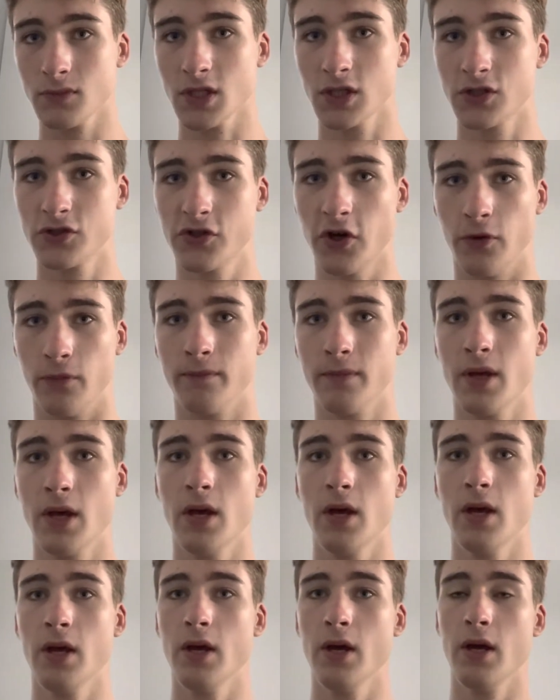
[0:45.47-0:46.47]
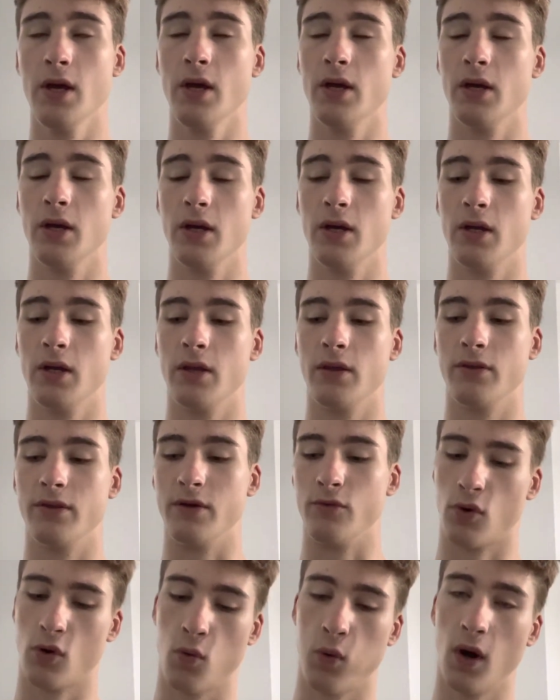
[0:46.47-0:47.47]
So, the
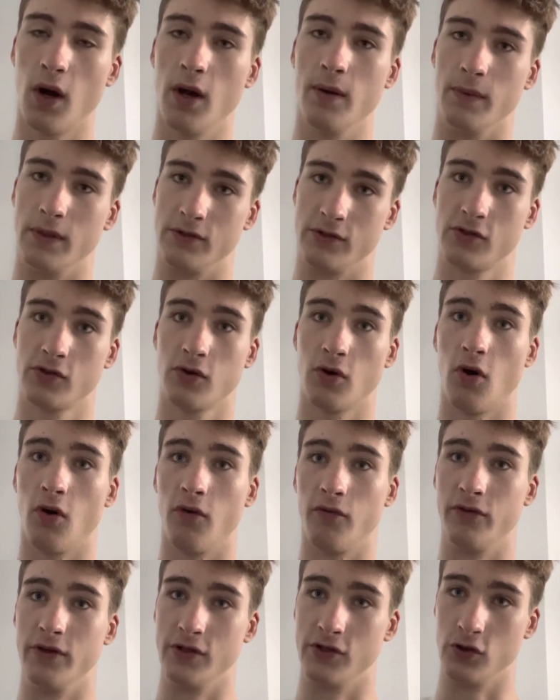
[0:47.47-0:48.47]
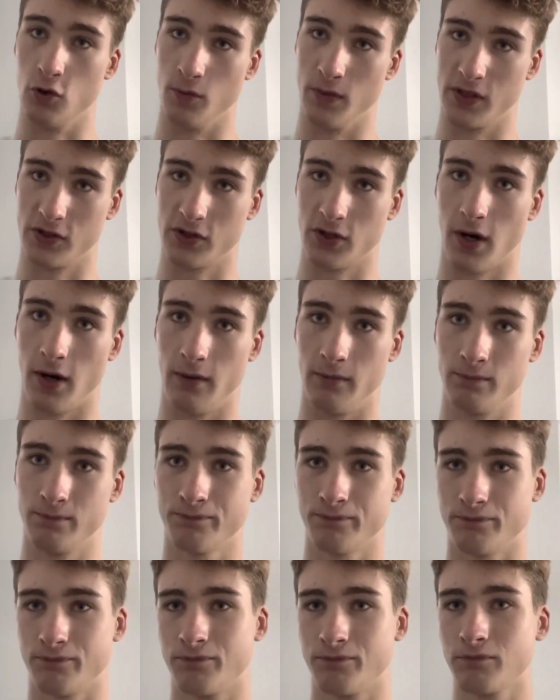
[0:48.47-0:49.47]
requirements of this new missile
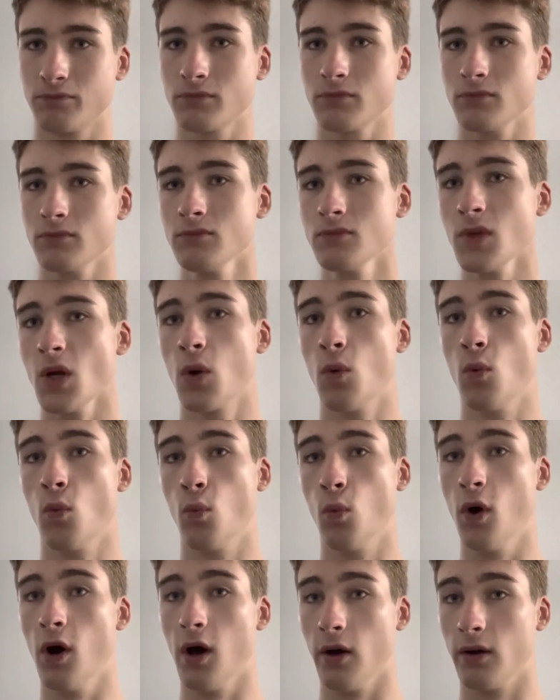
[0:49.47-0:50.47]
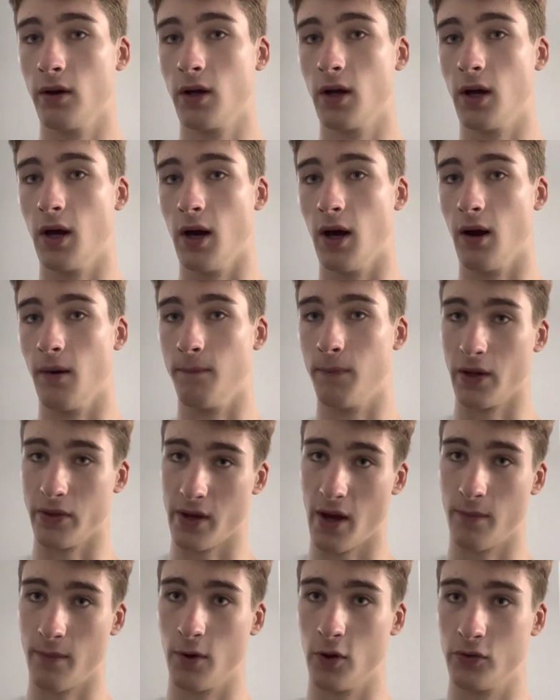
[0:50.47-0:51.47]
were, by
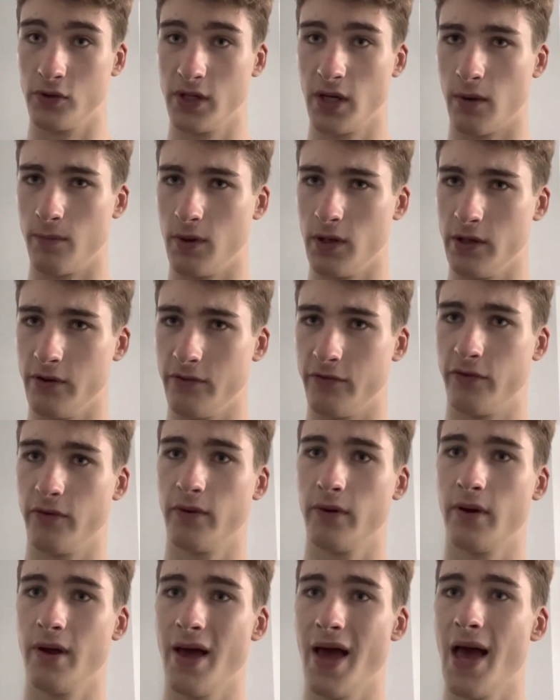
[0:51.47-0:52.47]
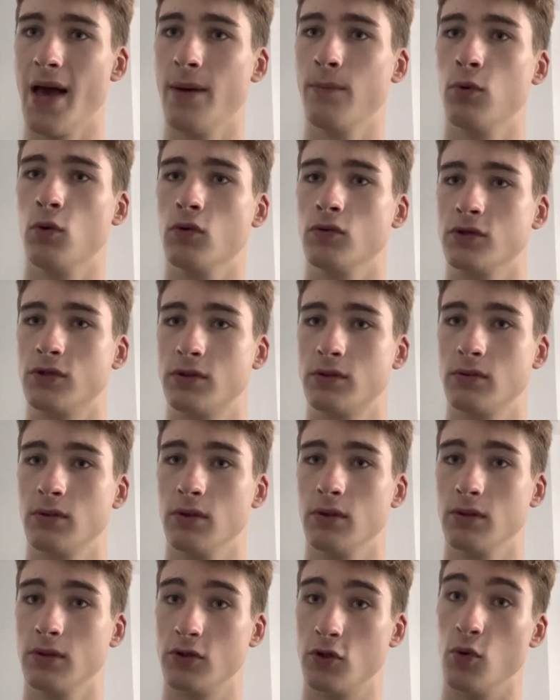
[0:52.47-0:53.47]
the MOD, I believe,
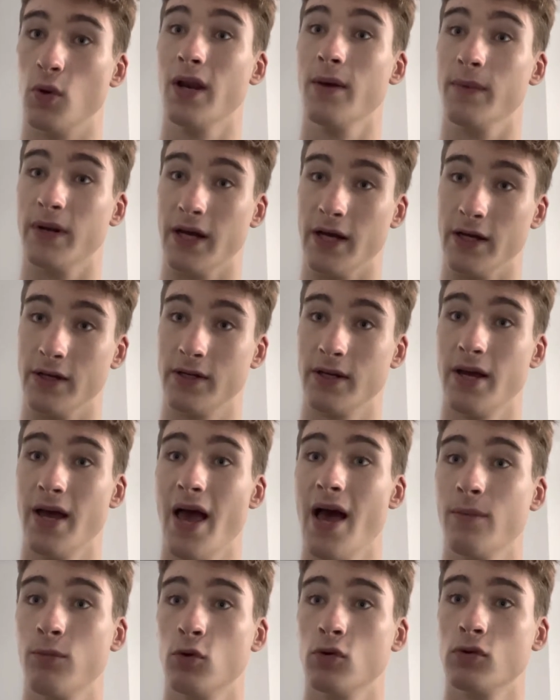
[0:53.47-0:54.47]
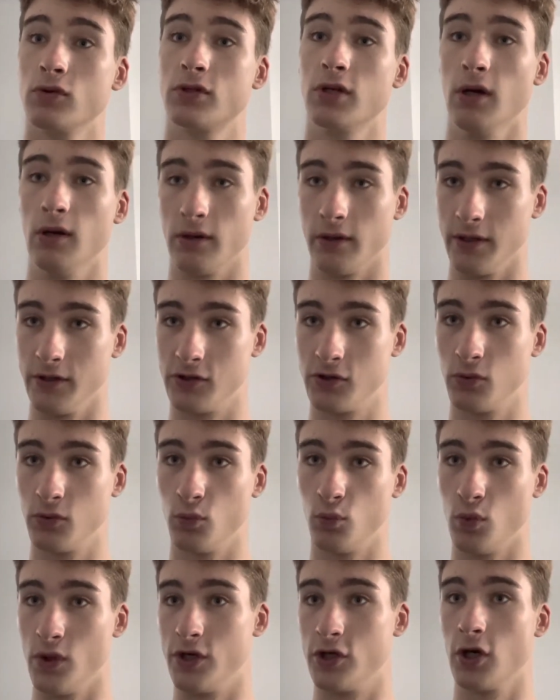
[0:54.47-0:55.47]
to eliminate airborne targets
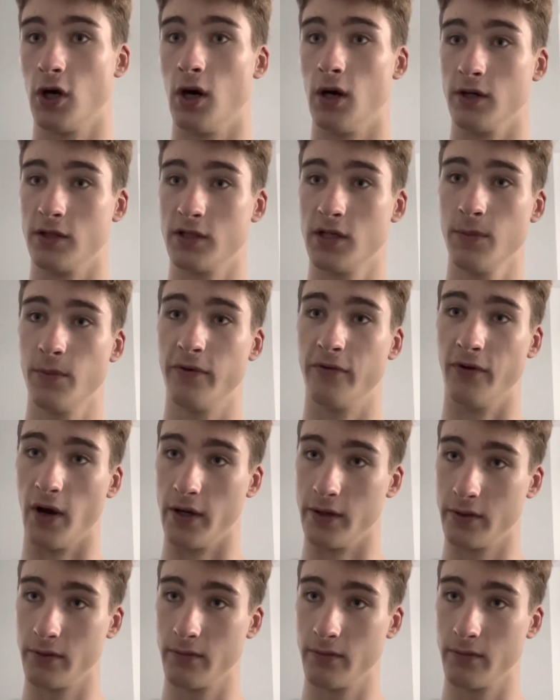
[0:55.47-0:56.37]
which are typified